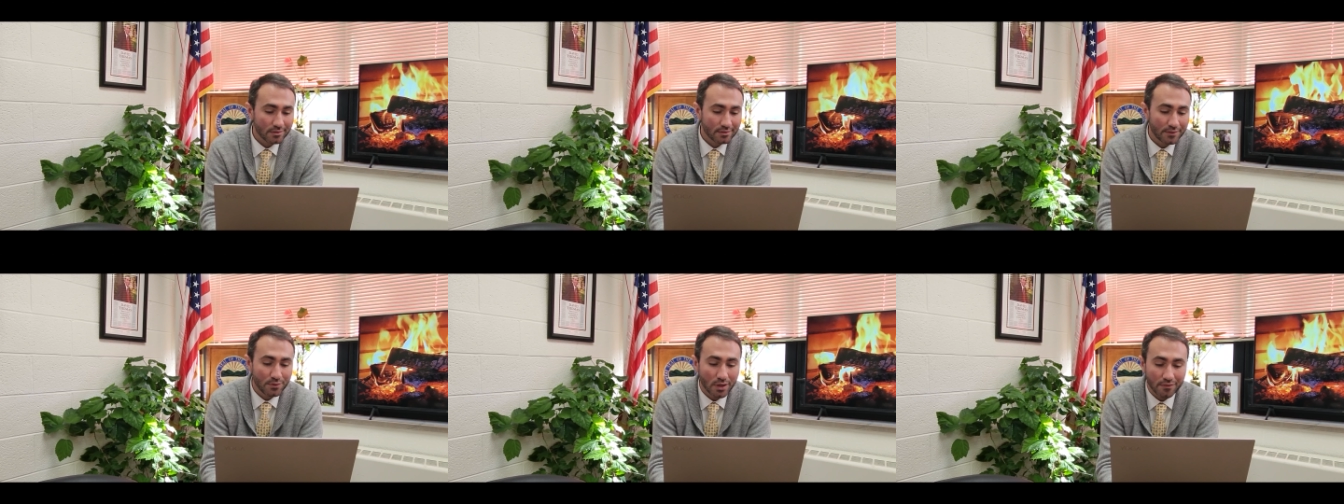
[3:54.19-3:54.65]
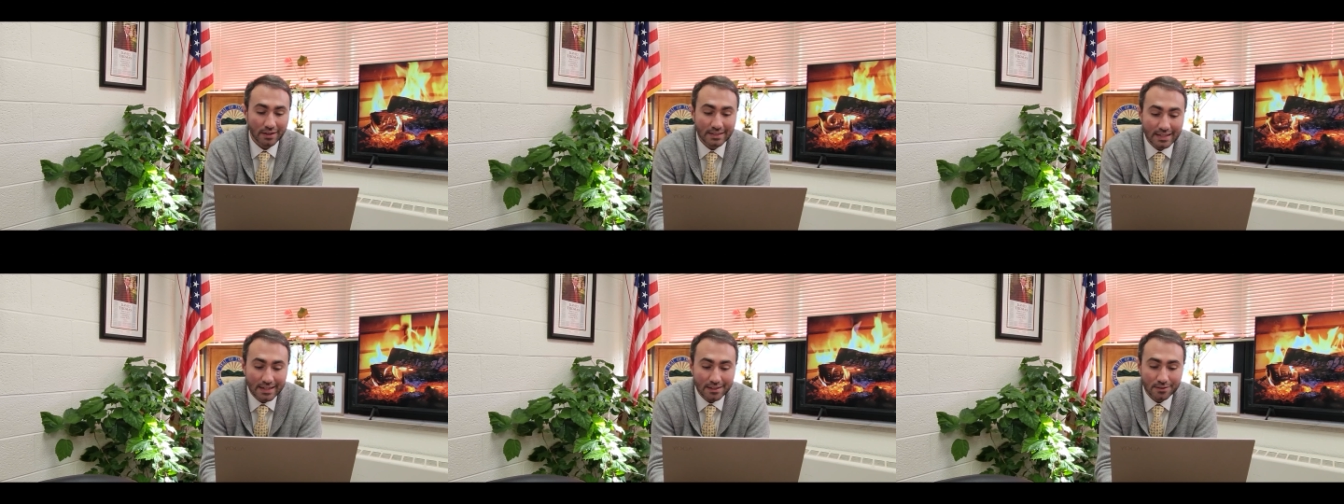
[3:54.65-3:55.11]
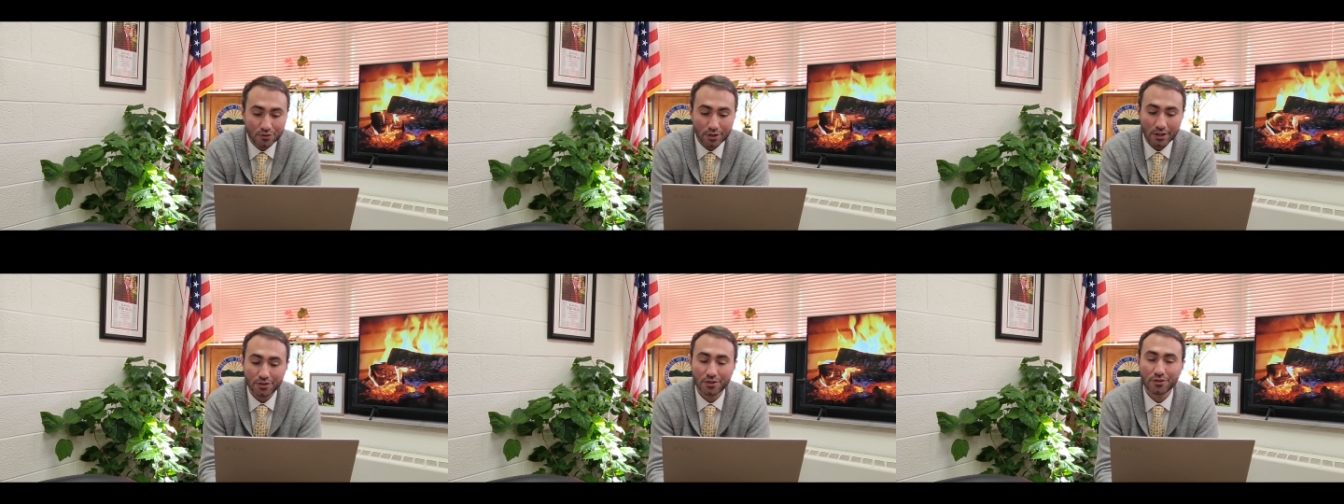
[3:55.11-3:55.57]
If you have ideas,
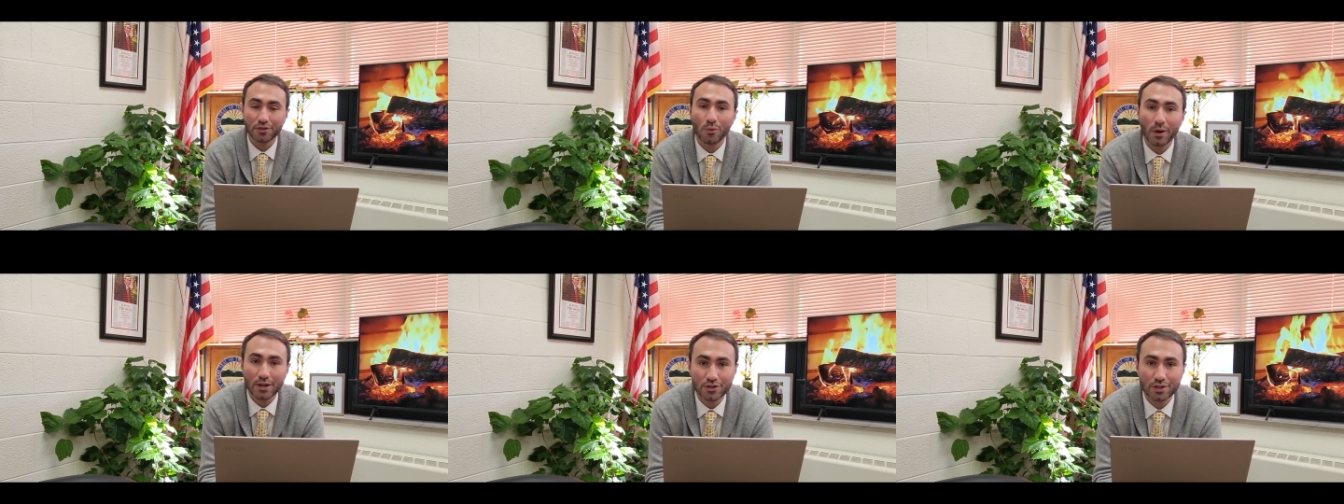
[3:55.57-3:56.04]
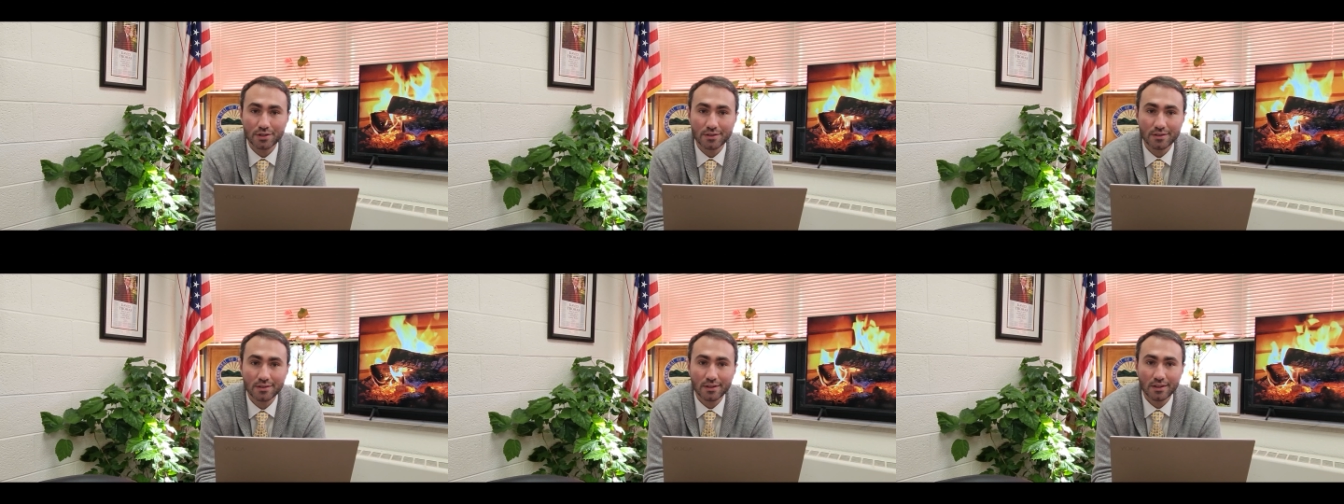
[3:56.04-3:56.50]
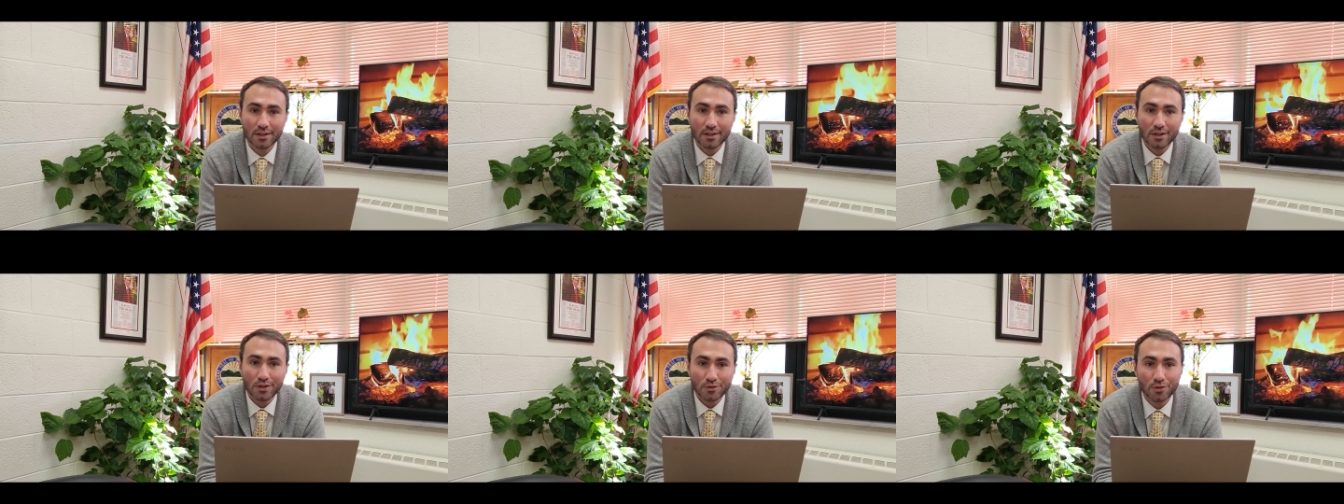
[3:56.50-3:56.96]
suggestions, or questions,
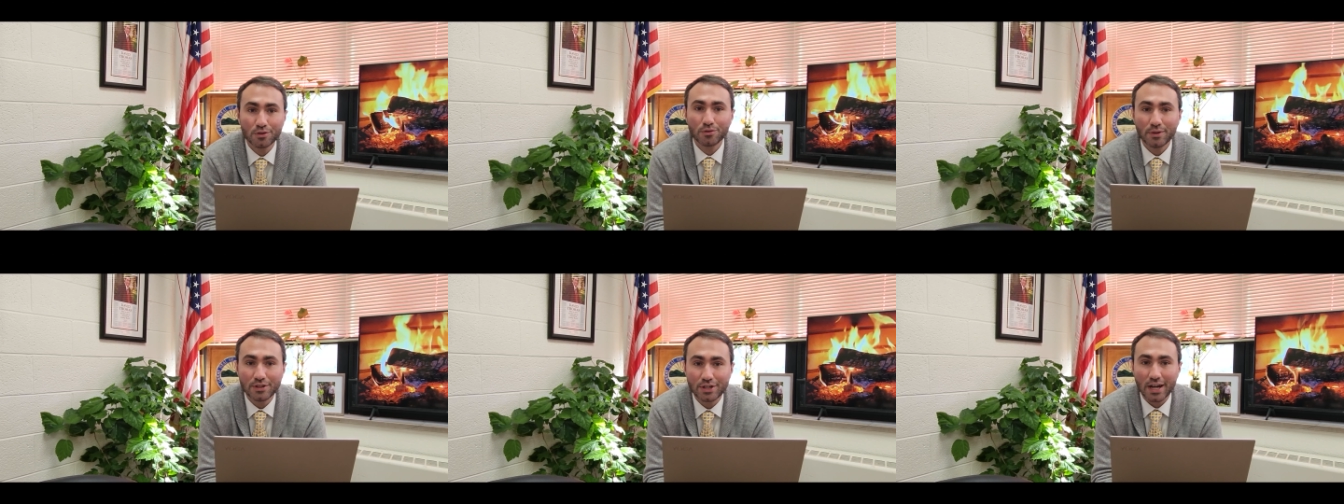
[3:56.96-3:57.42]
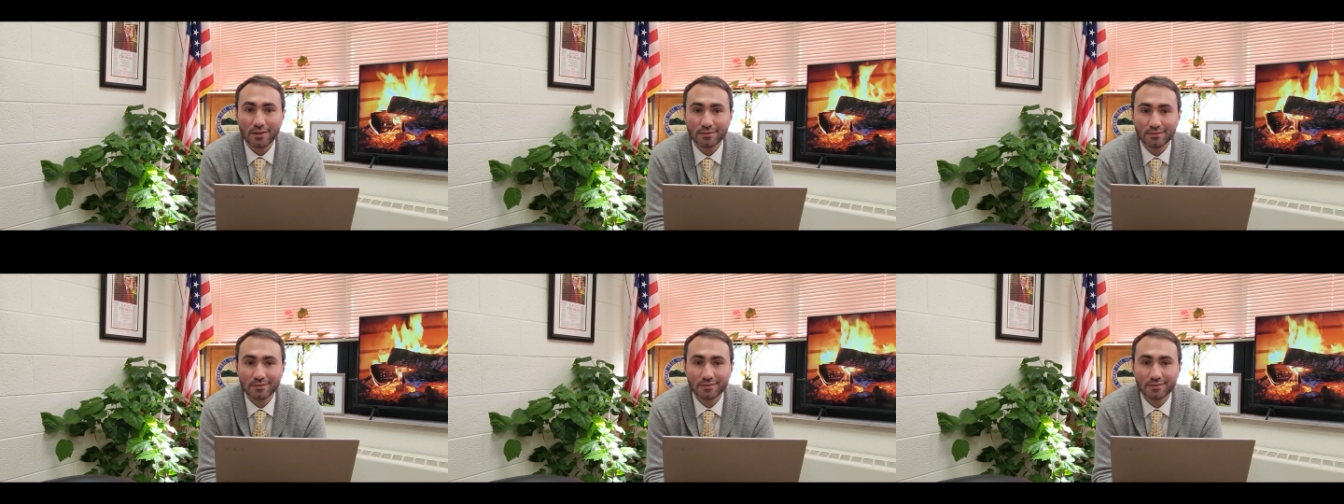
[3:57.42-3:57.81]
just reach out.